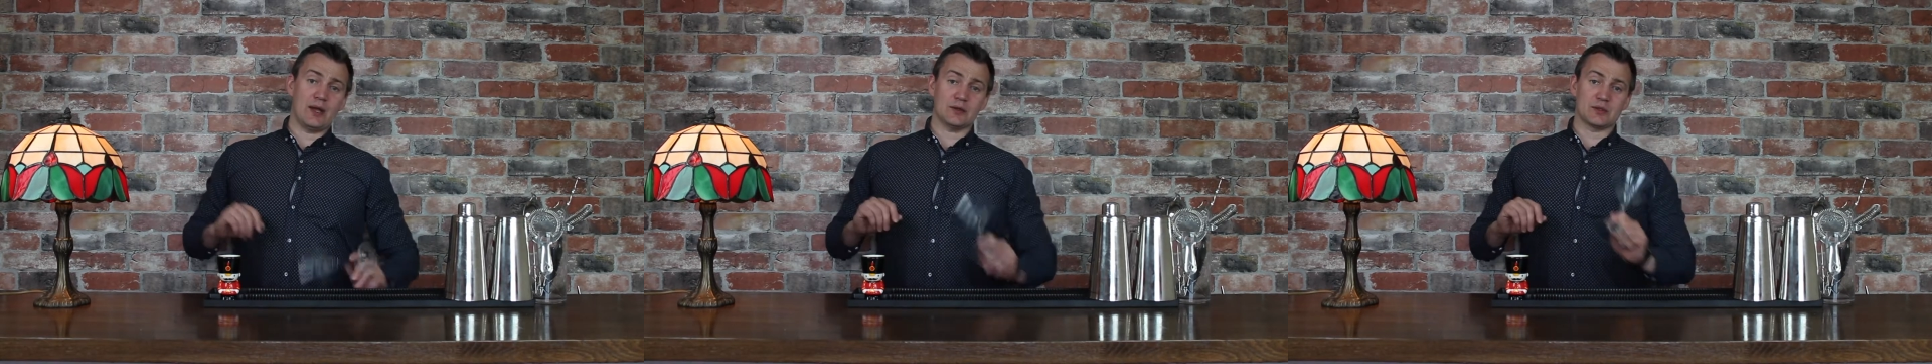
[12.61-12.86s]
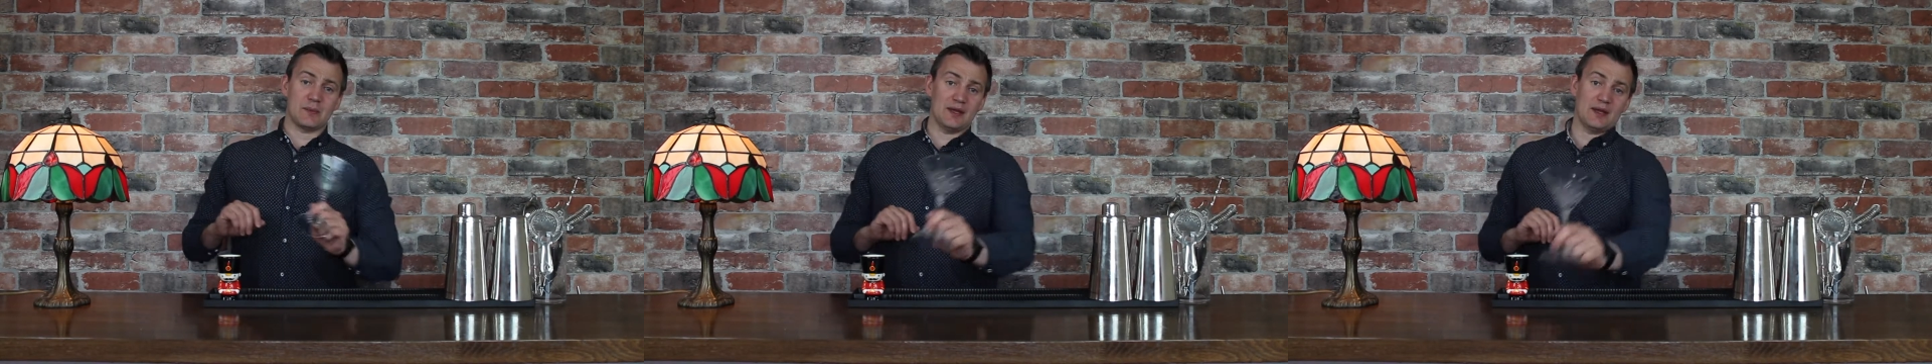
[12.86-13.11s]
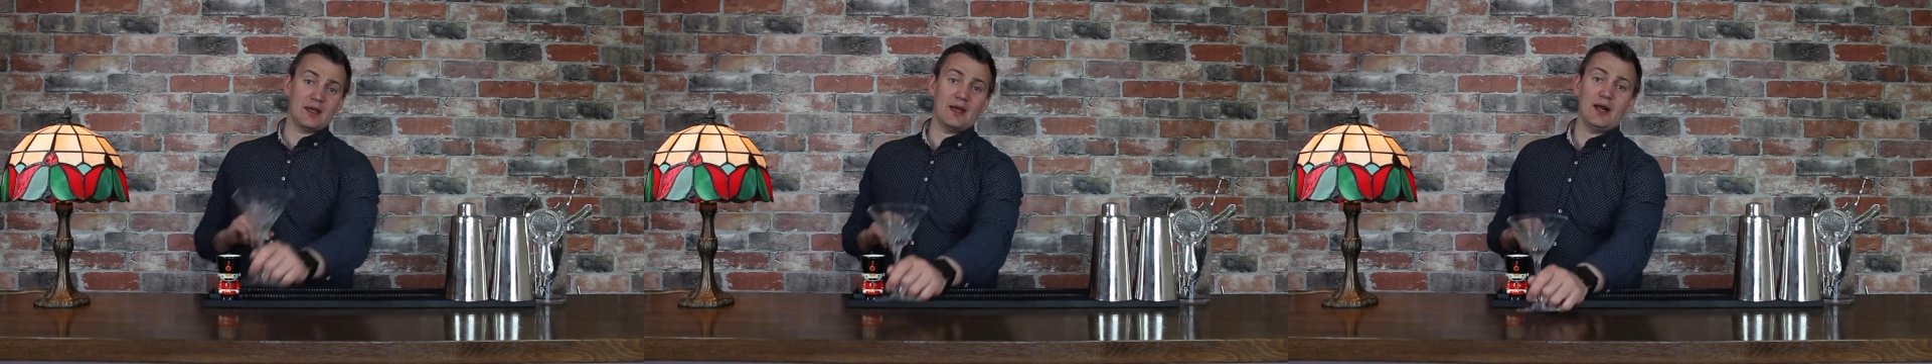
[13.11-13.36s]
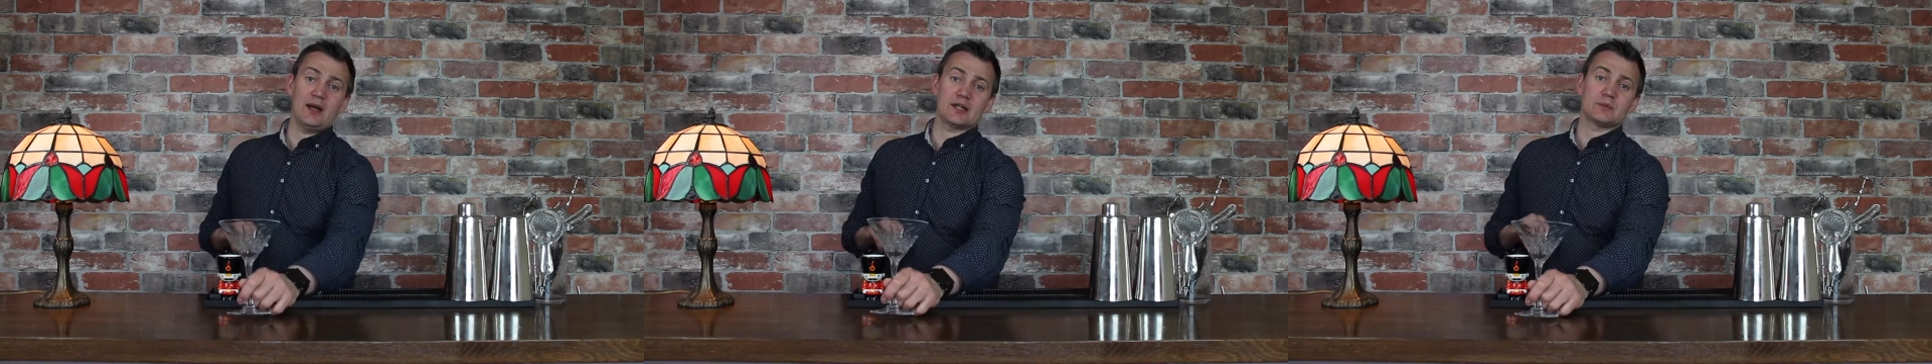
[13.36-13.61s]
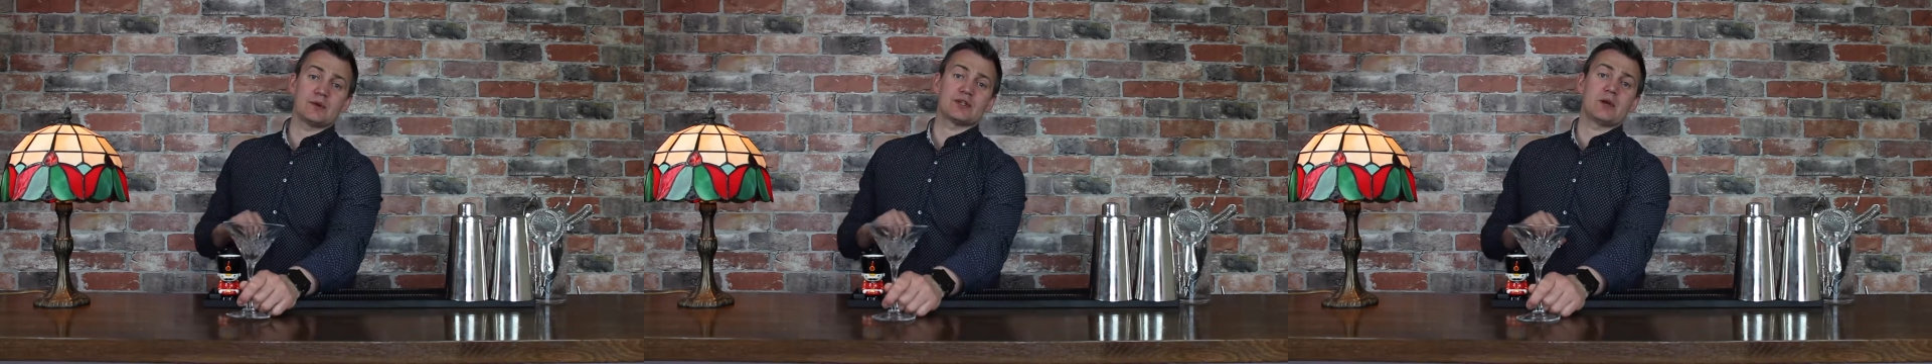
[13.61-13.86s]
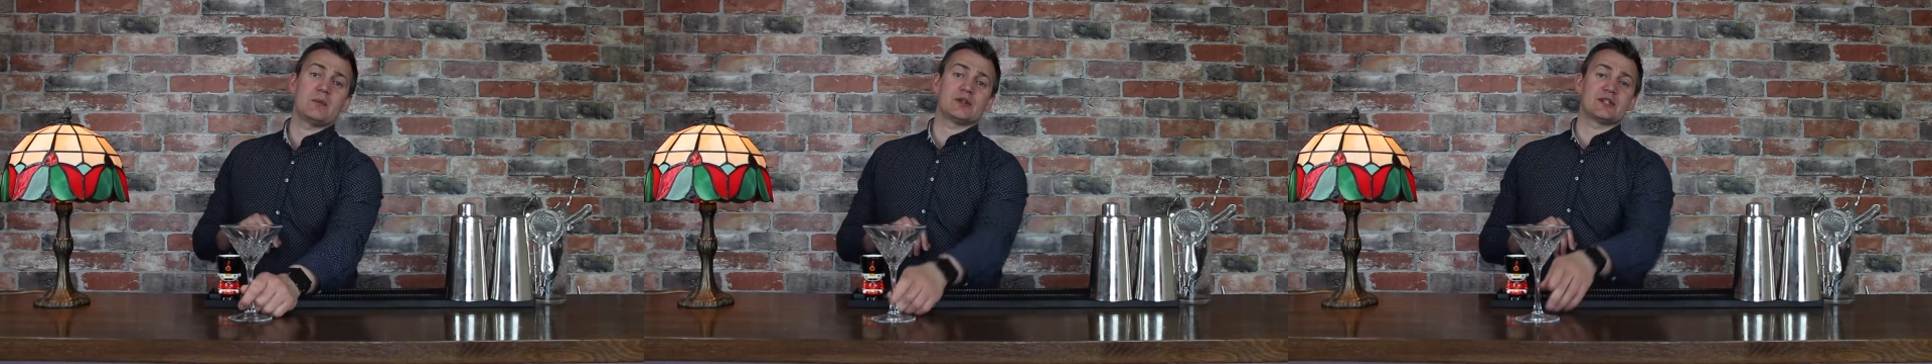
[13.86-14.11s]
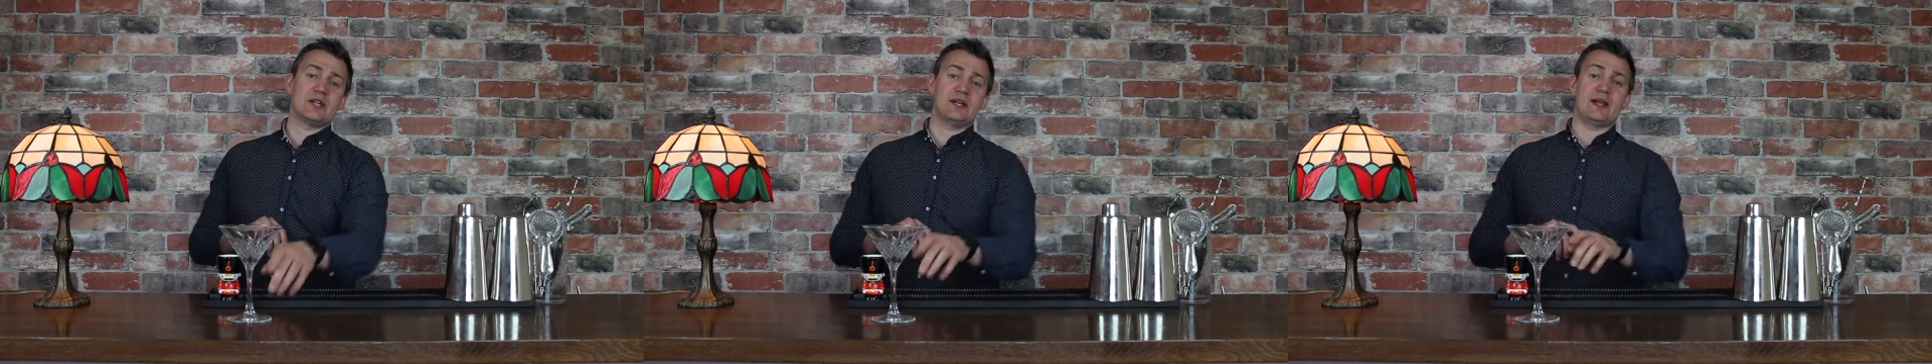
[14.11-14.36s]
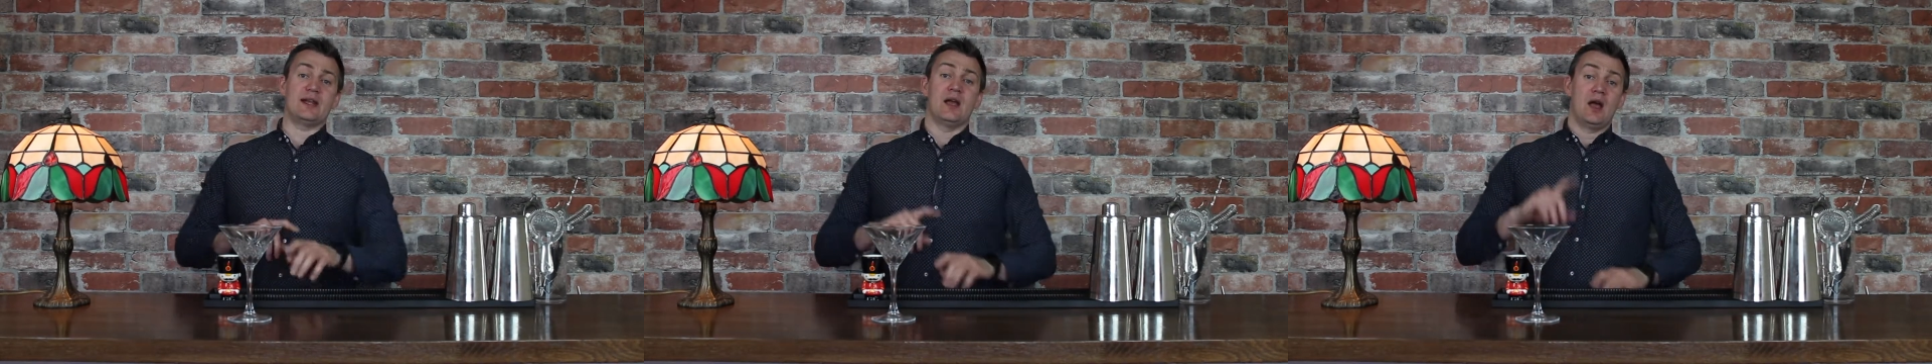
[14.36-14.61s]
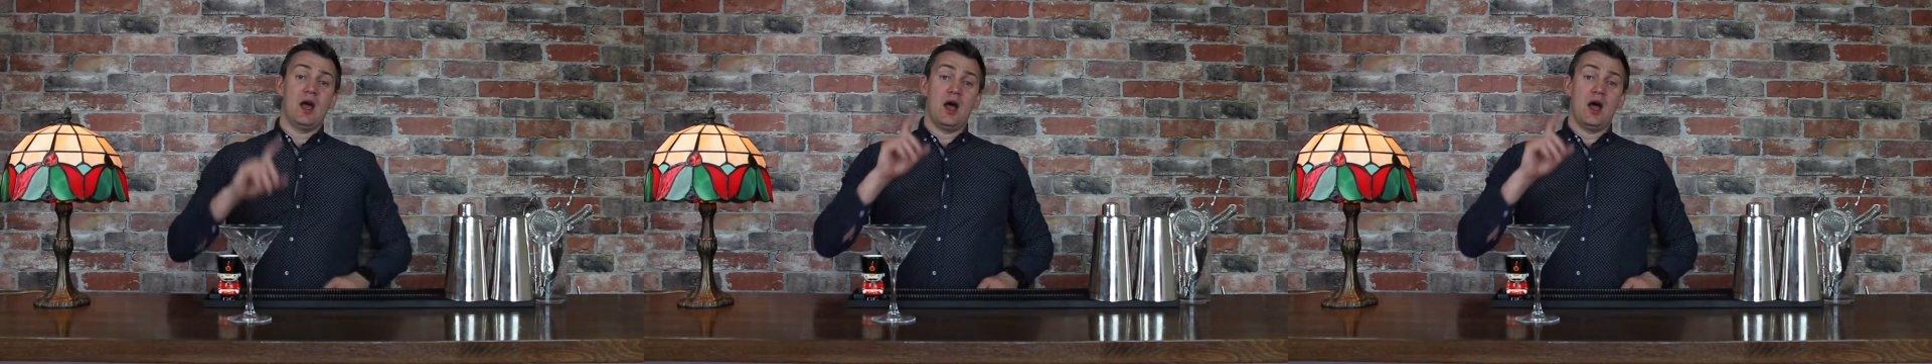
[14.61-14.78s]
how to make an espresso martini.